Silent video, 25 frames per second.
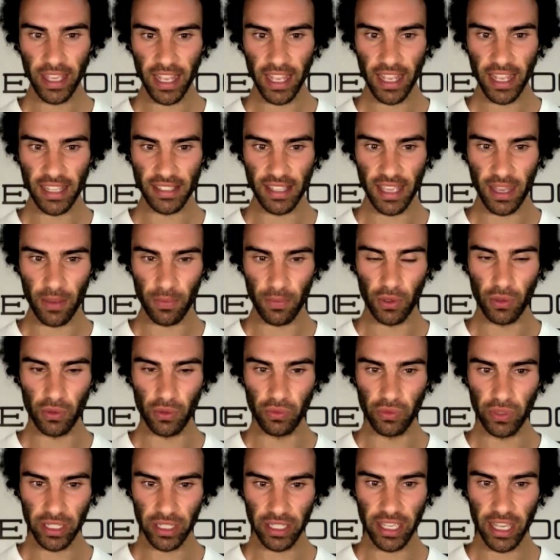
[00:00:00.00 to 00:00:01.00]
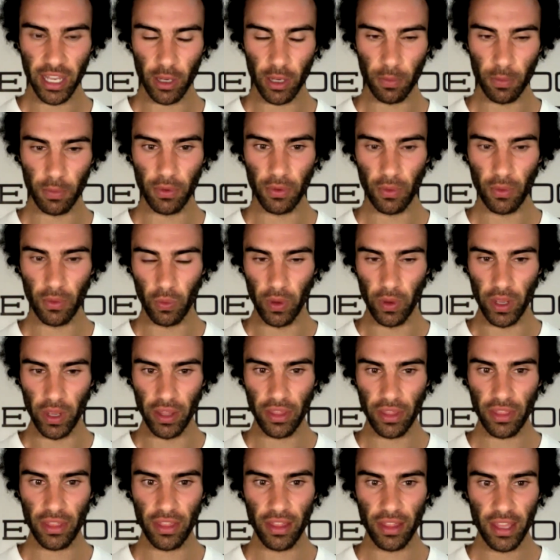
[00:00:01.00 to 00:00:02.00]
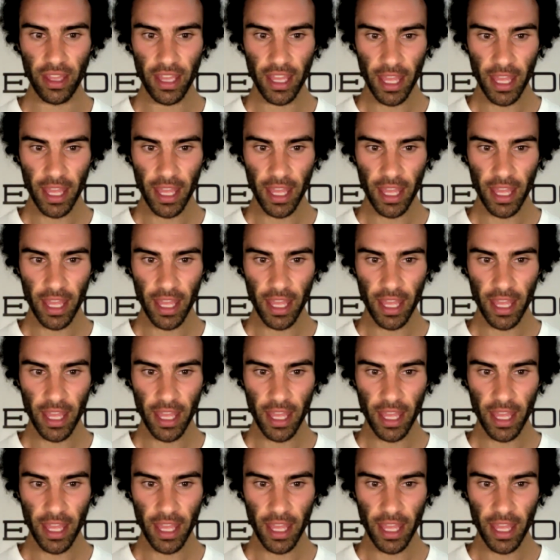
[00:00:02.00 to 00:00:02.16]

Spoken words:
as that will really help with